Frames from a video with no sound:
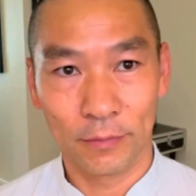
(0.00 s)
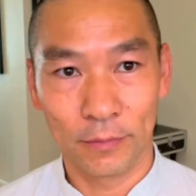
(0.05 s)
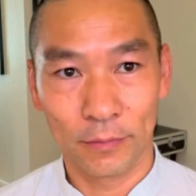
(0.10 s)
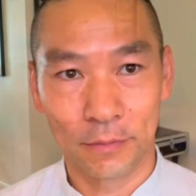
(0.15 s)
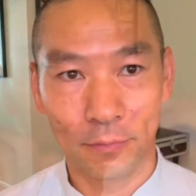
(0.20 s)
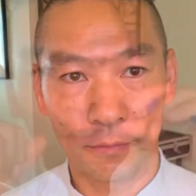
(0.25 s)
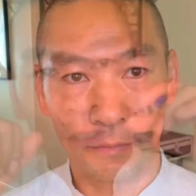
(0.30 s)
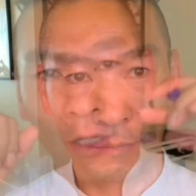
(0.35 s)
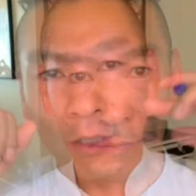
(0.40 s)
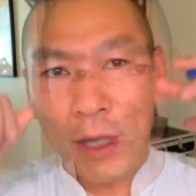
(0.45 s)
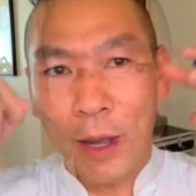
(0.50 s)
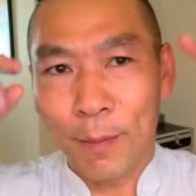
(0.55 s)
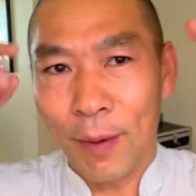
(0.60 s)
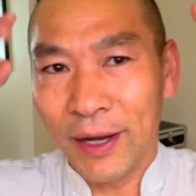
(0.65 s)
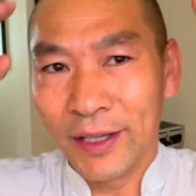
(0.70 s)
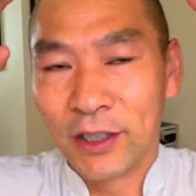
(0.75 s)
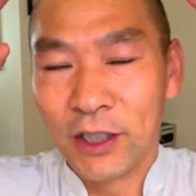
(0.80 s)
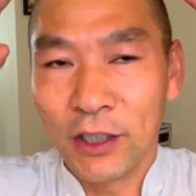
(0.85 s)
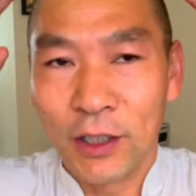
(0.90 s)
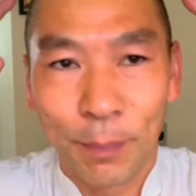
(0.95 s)
Sometimes I
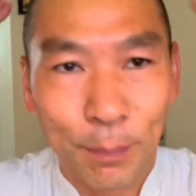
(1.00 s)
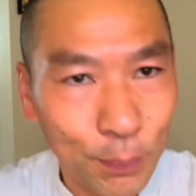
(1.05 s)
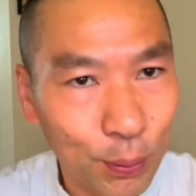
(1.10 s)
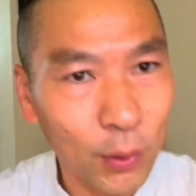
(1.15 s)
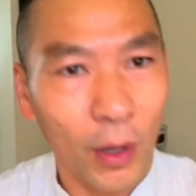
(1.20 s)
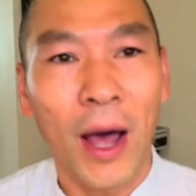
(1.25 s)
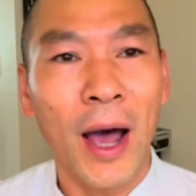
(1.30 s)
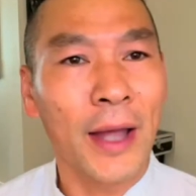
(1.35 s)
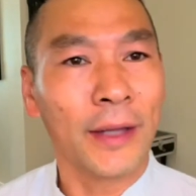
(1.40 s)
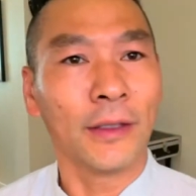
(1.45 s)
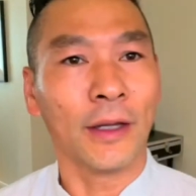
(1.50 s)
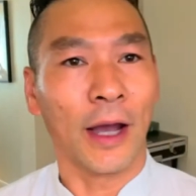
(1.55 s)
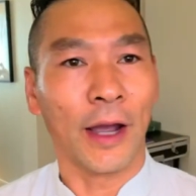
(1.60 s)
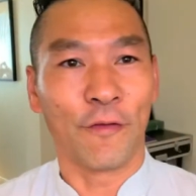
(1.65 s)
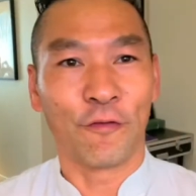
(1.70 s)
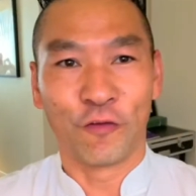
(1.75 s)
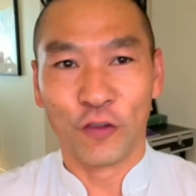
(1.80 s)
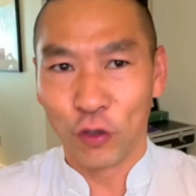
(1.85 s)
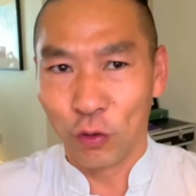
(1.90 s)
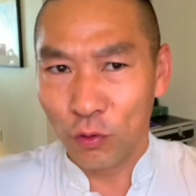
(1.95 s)
did a plan, I
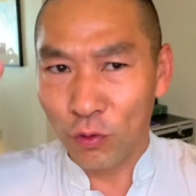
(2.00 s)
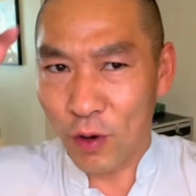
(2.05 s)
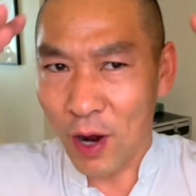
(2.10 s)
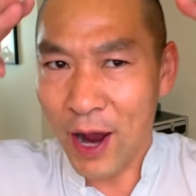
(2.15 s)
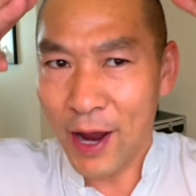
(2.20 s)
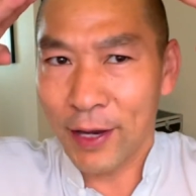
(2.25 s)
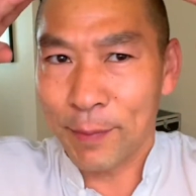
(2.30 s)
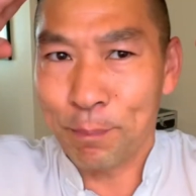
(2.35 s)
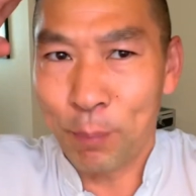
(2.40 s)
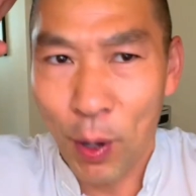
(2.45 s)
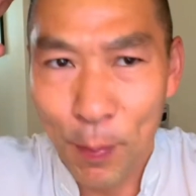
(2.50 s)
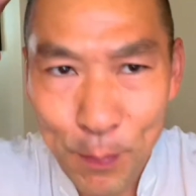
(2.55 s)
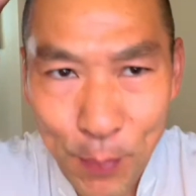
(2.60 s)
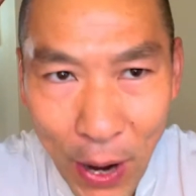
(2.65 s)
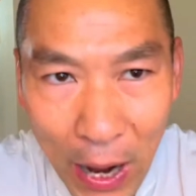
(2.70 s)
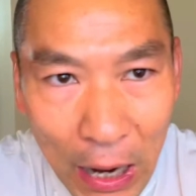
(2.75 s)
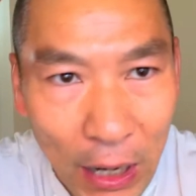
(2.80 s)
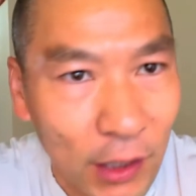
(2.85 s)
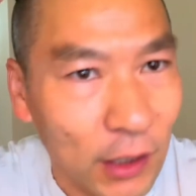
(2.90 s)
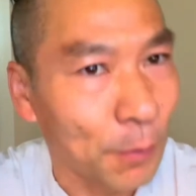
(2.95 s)
feel I
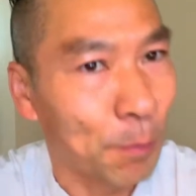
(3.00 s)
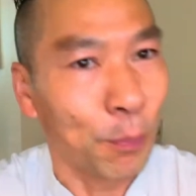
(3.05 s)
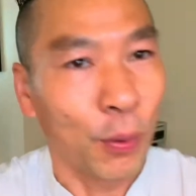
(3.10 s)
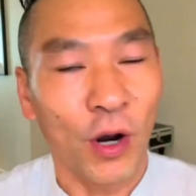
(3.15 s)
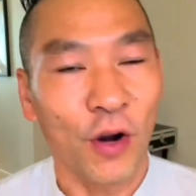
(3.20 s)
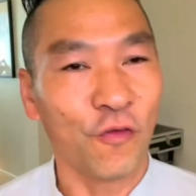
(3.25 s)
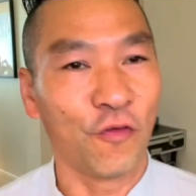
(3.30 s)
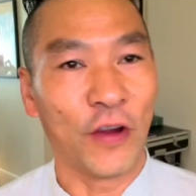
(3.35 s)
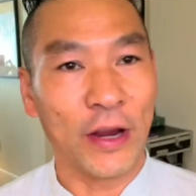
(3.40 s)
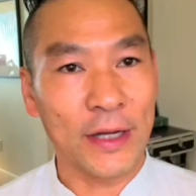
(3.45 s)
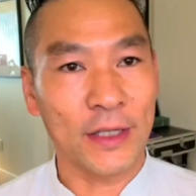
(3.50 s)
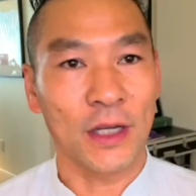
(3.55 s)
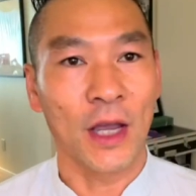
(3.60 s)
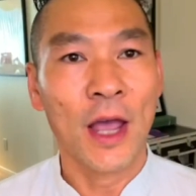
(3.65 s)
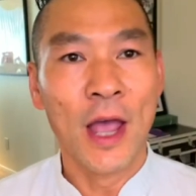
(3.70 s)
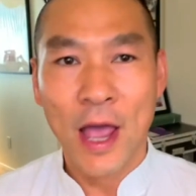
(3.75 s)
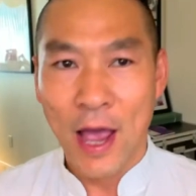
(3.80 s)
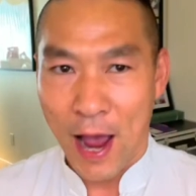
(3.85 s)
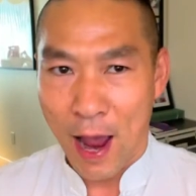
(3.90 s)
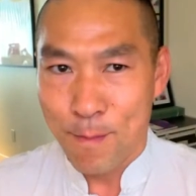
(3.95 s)
prepare the perfect
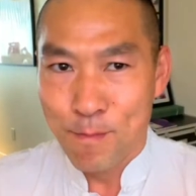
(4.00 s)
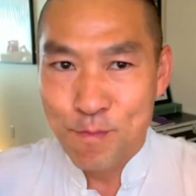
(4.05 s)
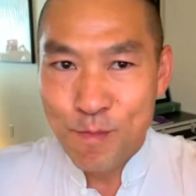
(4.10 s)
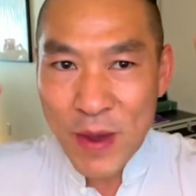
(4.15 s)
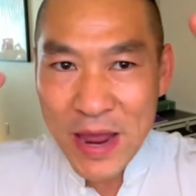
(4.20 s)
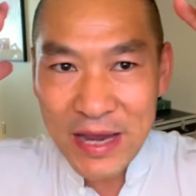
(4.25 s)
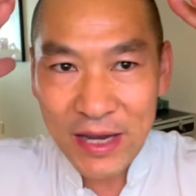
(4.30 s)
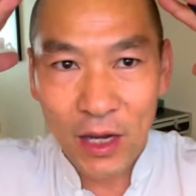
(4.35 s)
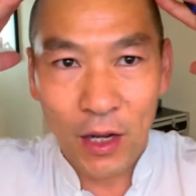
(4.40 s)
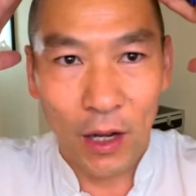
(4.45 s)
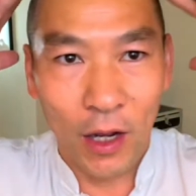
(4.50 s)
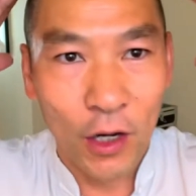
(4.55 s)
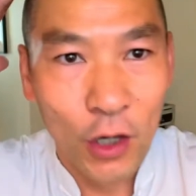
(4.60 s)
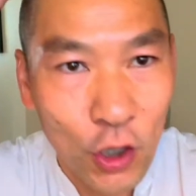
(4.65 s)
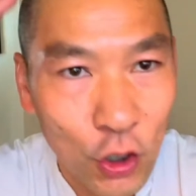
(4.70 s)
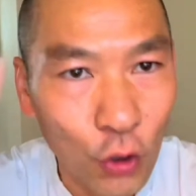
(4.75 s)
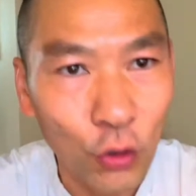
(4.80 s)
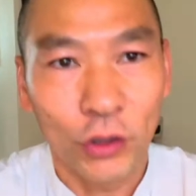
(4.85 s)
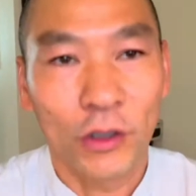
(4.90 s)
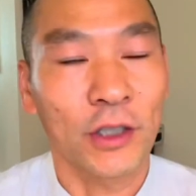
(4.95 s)
and make a
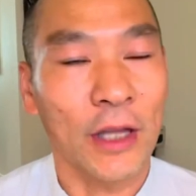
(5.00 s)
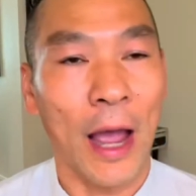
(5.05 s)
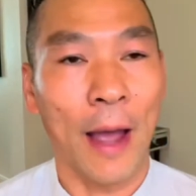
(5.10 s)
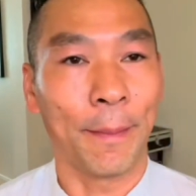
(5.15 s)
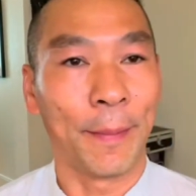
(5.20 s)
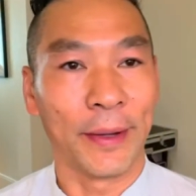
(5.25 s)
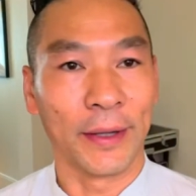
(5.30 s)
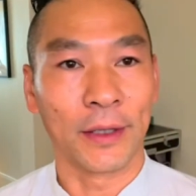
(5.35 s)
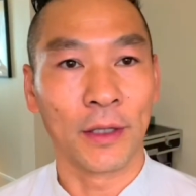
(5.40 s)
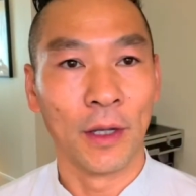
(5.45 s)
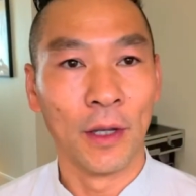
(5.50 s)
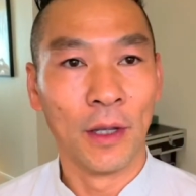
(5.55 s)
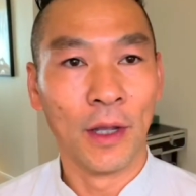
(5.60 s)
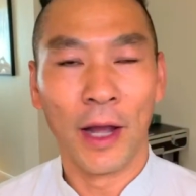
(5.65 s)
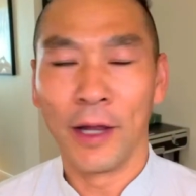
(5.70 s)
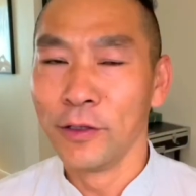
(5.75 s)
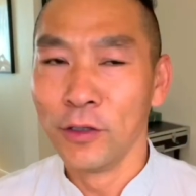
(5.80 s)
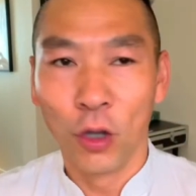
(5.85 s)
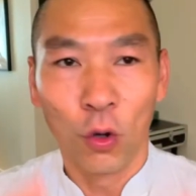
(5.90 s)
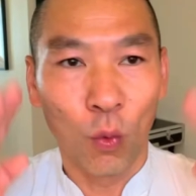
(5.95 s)
good topic
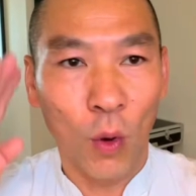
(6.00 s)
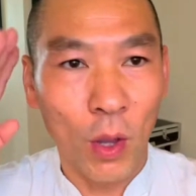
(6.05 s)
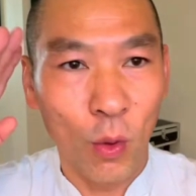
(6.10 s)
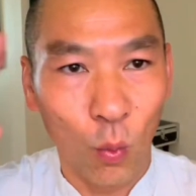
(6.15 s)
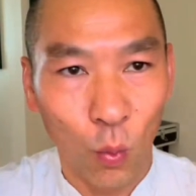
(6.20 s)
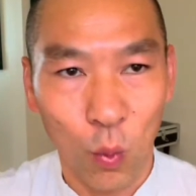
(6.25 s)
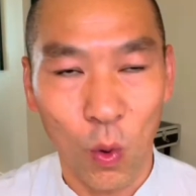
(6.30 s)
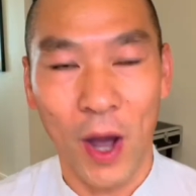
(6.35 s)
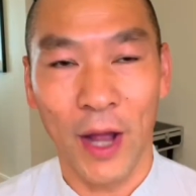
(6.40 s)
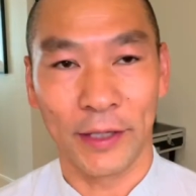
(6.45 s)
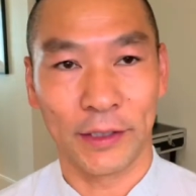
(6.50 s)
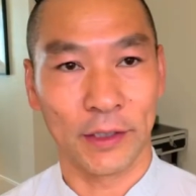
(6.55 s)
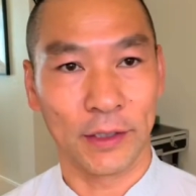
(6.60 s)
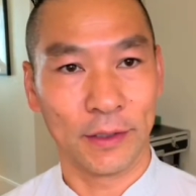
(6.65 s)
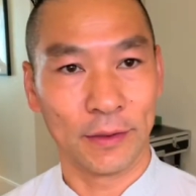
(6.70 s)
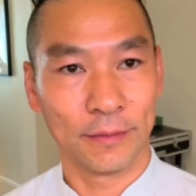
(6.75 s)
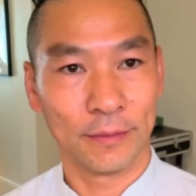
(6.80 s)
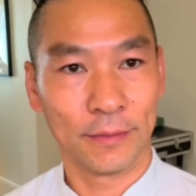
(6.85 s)
and no one watch.